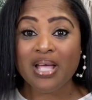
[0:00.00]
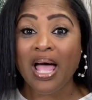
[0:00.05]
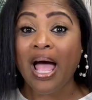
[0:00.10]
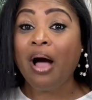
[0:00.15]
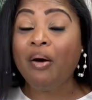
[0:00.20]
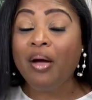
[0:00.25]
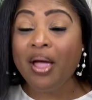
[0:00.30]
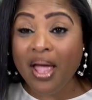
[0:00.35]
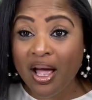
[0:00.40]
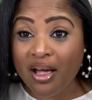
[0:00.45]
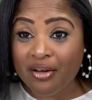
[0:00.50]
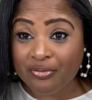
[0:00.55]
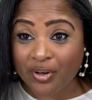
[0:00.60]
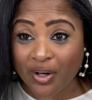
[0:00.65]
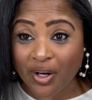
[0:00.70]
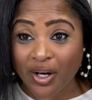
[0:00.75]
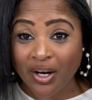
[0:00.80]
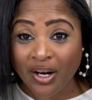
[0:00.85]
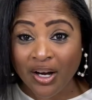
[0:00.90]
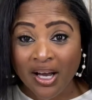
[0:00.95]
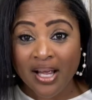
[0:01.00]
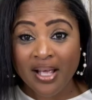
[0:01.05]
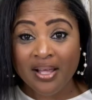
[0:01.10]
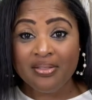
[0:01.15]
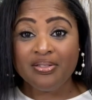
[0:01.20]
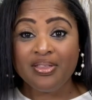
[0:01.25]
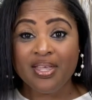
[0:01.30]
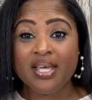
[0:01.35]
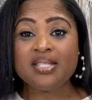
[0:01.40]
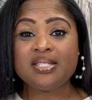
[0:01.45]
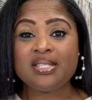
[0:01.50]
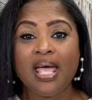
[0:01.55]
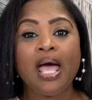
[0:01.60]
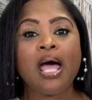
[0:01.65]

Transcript: However, this